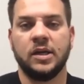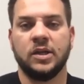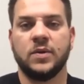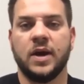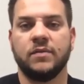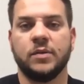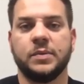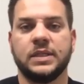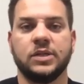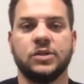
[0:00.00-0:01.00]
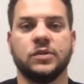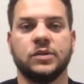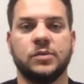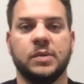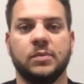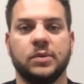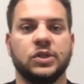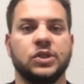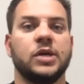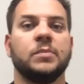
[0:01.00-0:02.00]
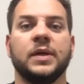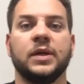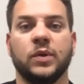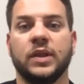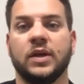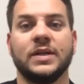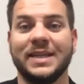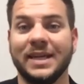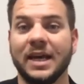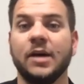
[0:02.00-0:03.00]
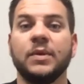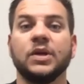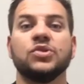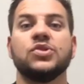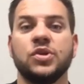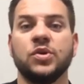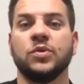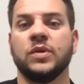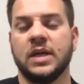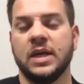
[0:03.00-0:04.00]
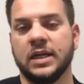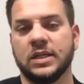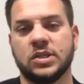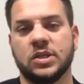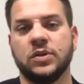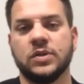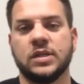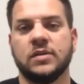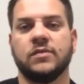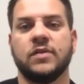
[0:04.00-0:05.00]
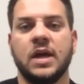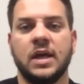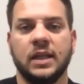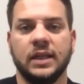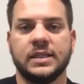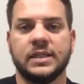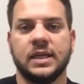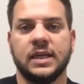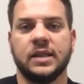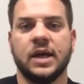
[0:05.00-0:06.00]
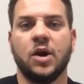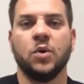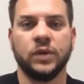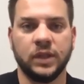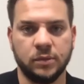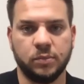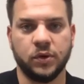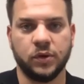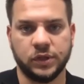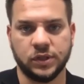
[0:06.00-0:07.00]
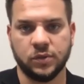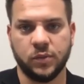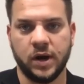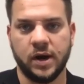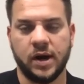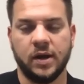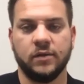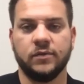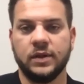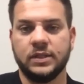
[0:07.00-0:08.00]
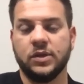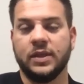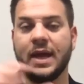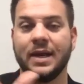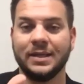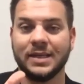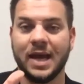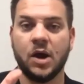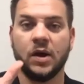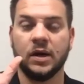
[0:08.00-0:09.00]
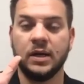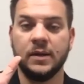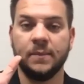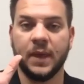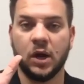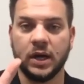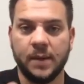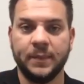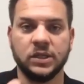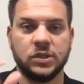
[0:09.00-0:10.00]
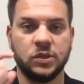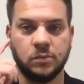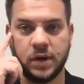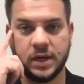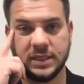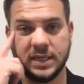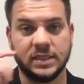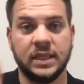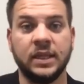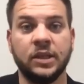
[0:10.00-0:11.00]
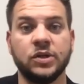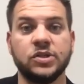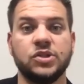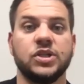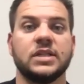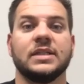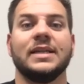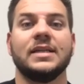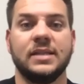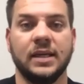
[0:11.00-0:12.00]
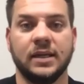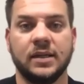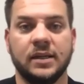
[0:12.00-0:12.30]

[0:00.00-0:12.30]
You have the potential to be able to jump in when there is a coming soon, an exclusive listing that only the brokerage is aware of. So that is our coming soon process. Then there's just listed.